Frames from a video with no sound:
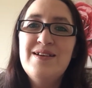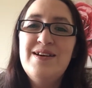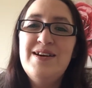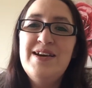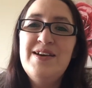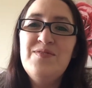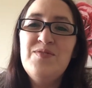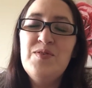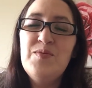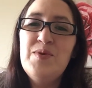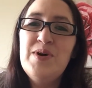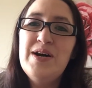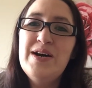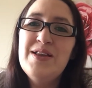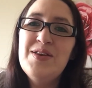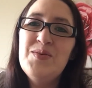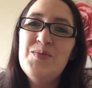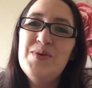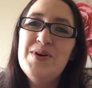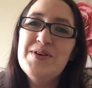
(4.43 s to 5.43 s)
Hi
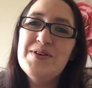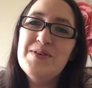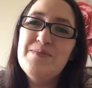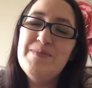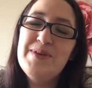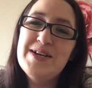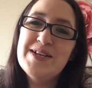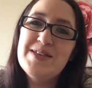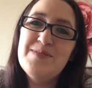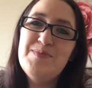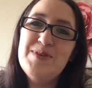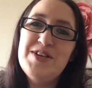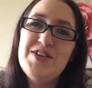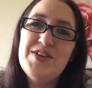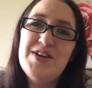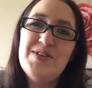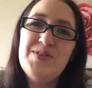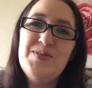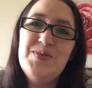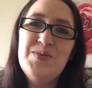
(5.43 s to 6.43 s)
everyone, welcome back to my
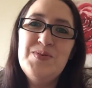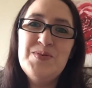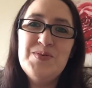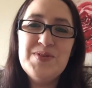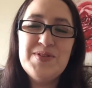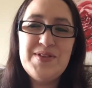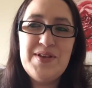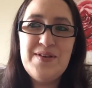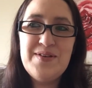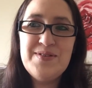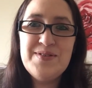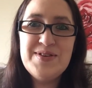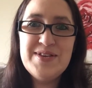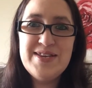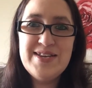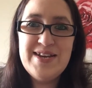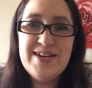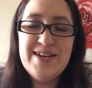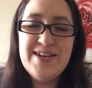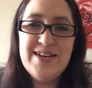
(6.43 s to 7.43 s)
channel. So
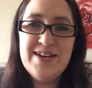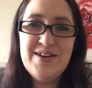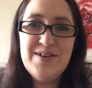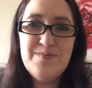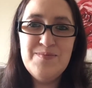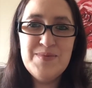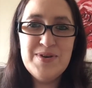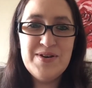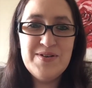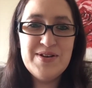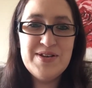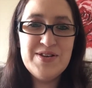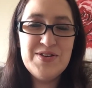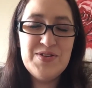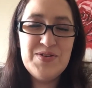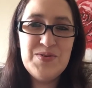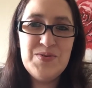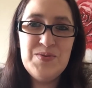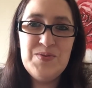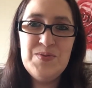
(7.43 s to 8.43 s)
today I'm going
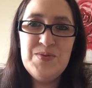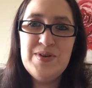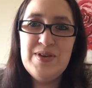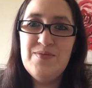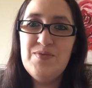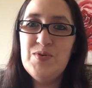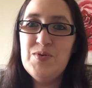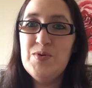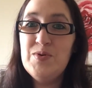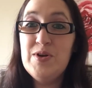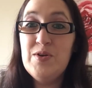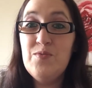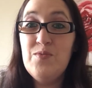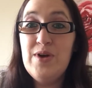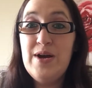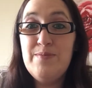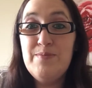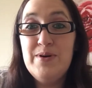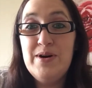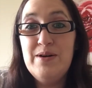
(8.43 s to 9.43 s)
to give you a quick
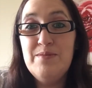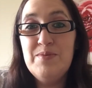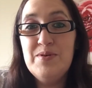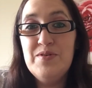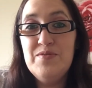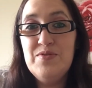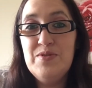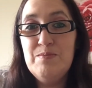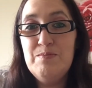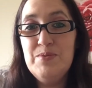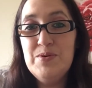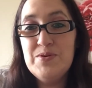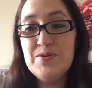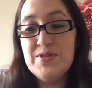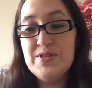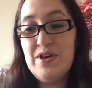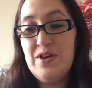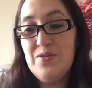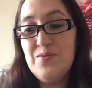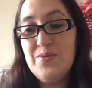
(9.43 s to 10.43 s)
wrap up of the books
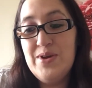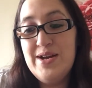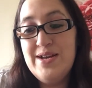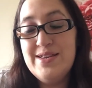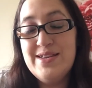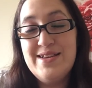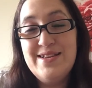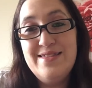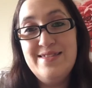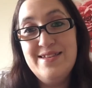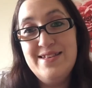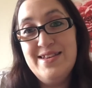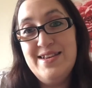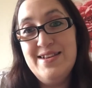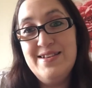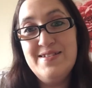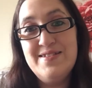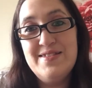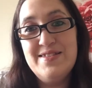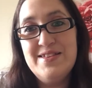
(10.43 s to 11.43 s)
that I read in the
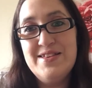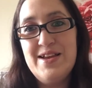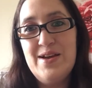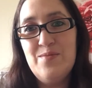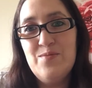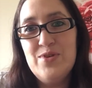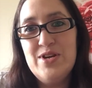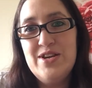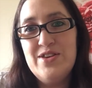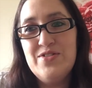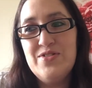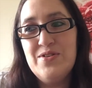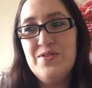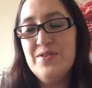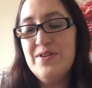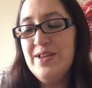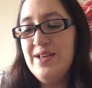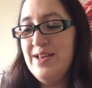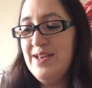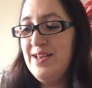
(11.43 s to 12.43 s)
Tis the Damn
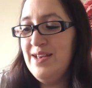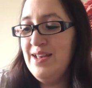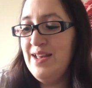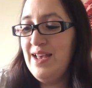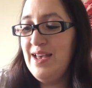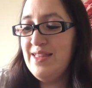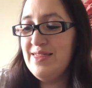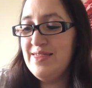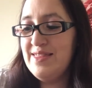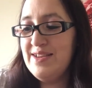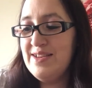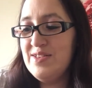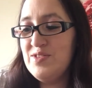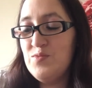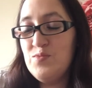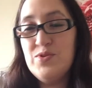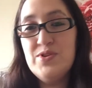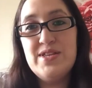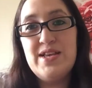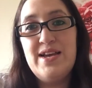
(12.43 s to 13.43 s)
Readathon. This
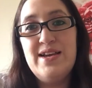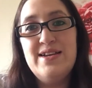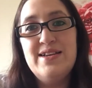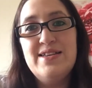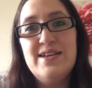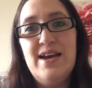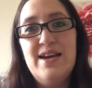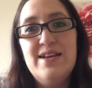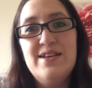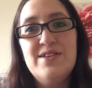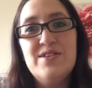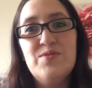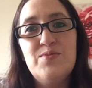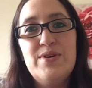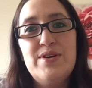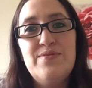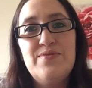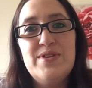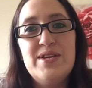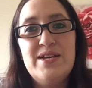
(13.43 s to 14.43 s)
was a Taylor
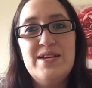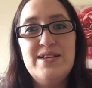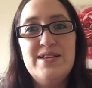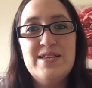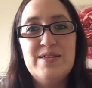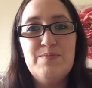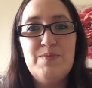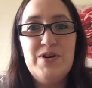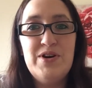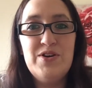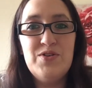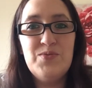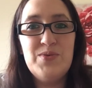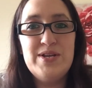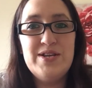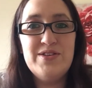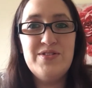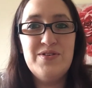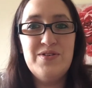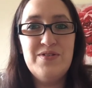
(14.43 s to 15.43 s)
Swift inspired
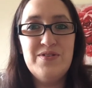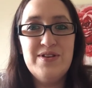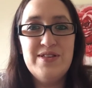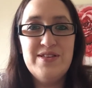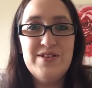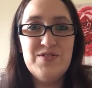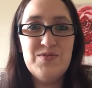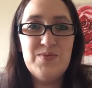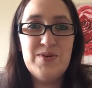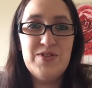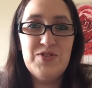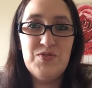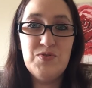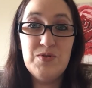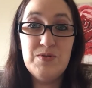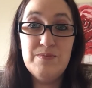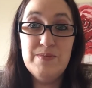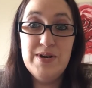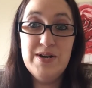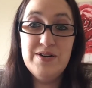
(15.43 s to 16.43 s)
readathon that's run
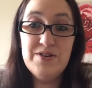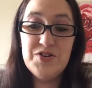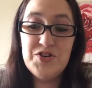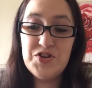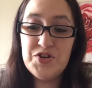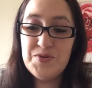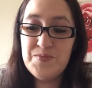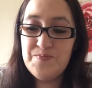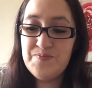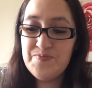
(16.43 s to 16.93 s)
through March.